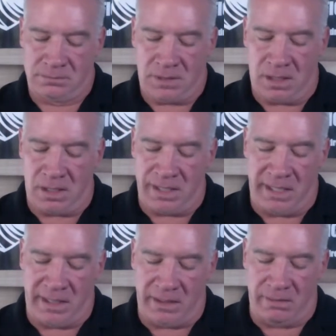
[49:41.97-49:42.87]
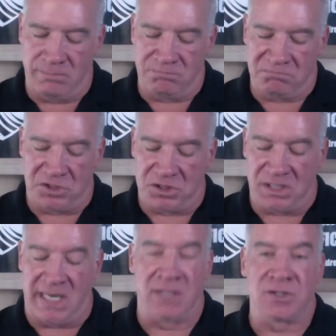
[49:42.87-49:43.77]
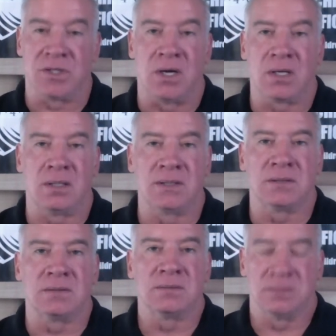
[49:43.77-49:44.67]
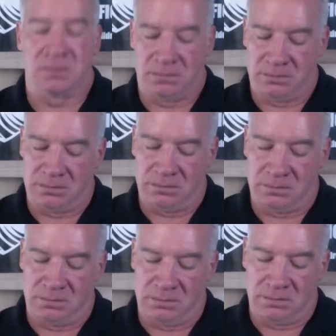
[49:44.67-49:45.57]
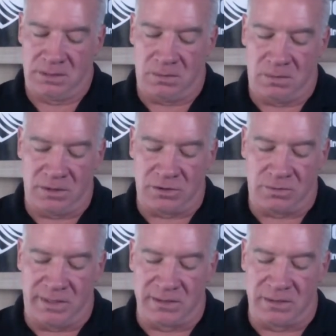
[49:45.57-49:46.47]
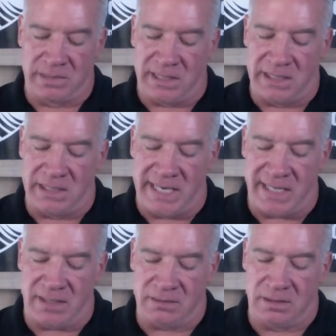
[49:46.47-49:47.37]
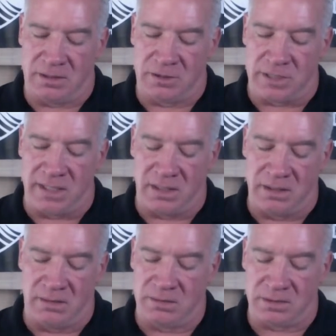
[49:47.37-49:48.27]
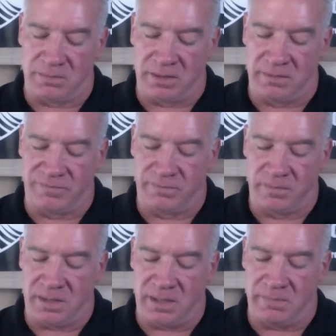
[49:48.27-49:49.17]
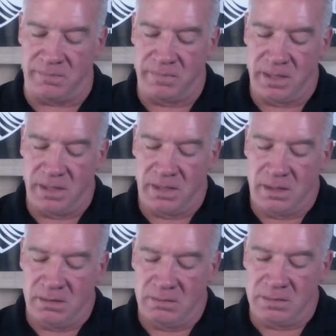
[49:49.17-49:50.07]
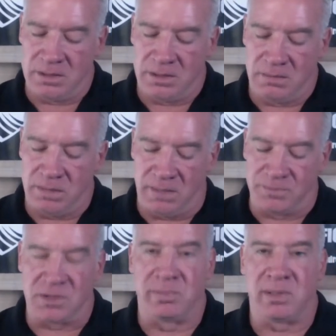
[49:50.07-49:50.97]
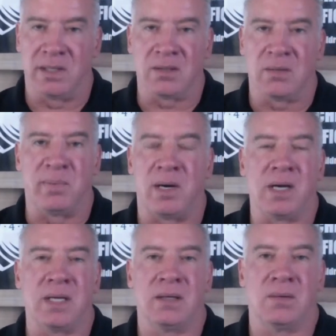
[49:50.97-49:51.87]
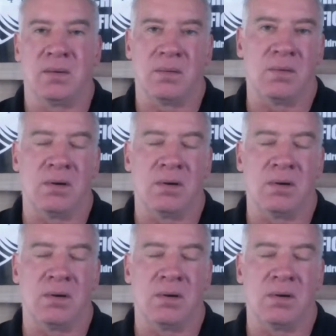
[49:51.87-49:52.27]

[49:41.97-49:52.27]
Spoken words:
Are they just gang stalkers? What's the reason behind that? Are they trying to do something to help some political party, or